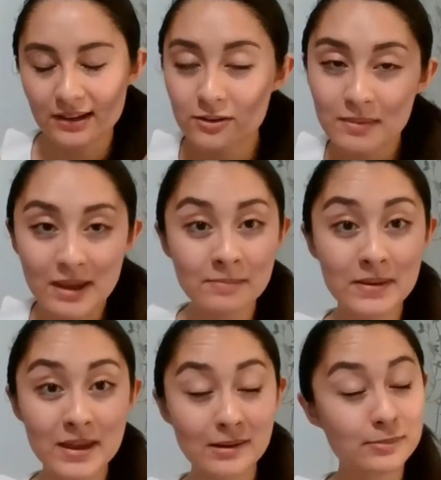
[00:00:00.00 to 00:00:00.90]
You may
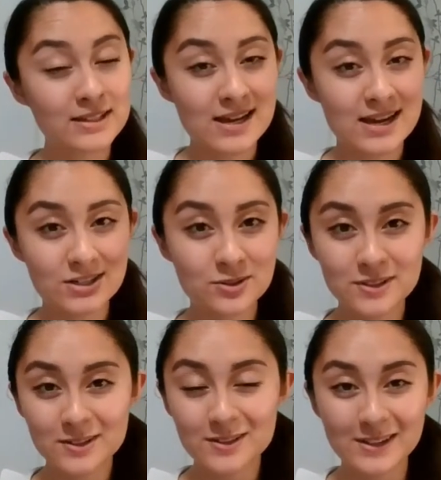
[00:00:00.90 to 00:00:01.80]
be able to actually hold it
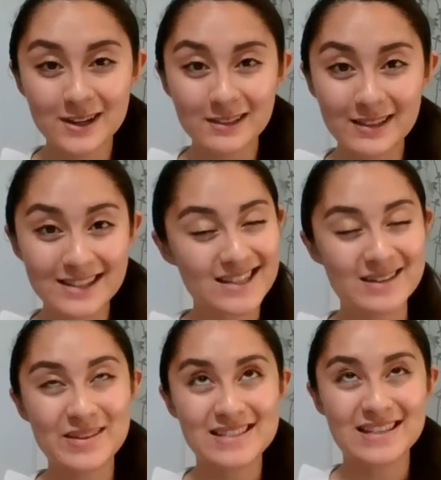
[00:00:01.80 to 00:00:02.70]
longer. That's
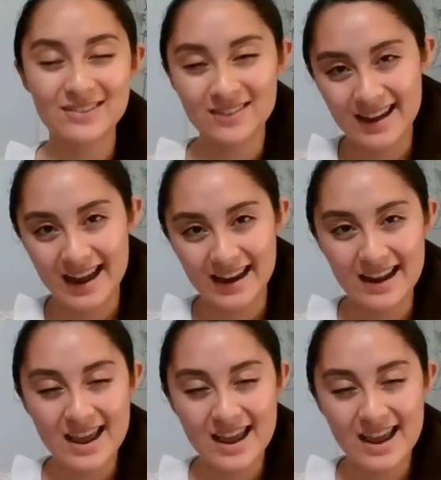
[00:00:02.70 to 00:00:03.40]
amazing if you can.